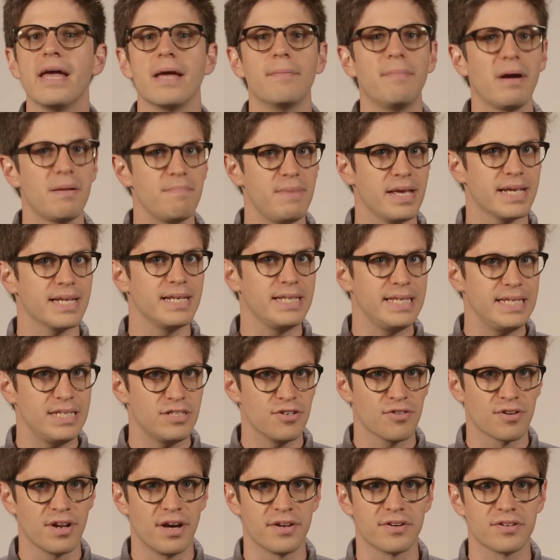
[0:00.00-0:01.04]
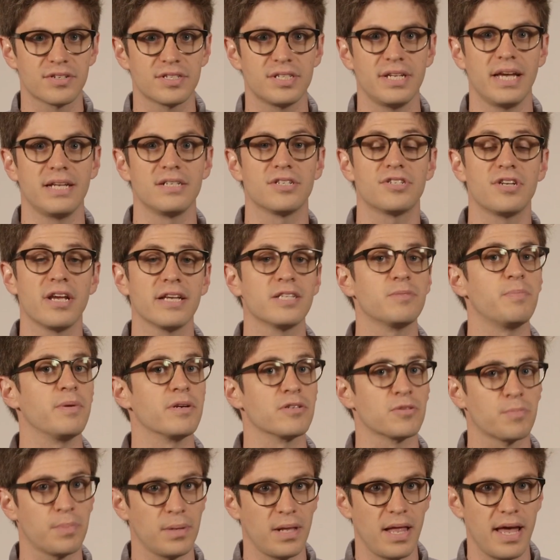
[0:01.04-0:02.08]
it might make it easier to understand
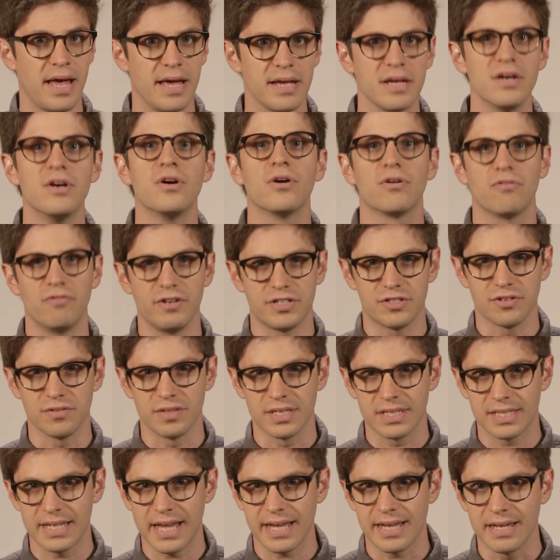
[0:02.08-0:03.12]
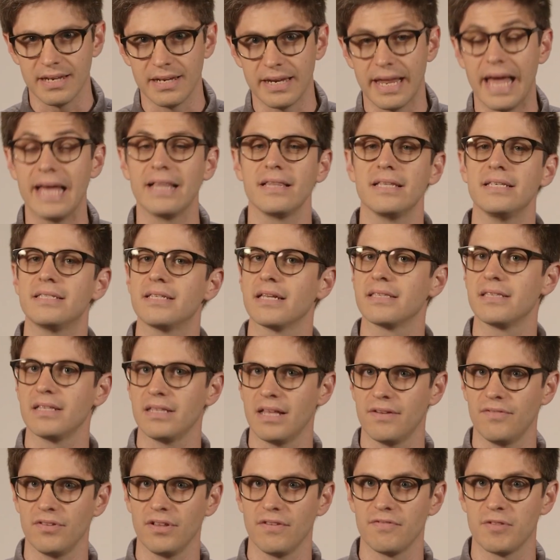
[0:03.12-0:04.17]
Shakespeare's play, Richard II, at least at the
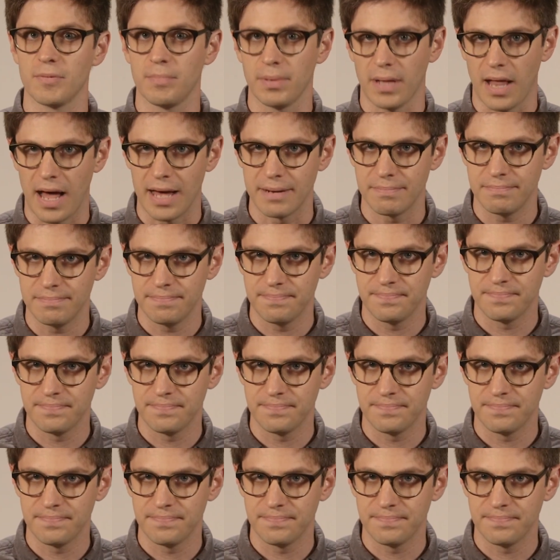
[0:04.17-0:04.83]
level of the plot.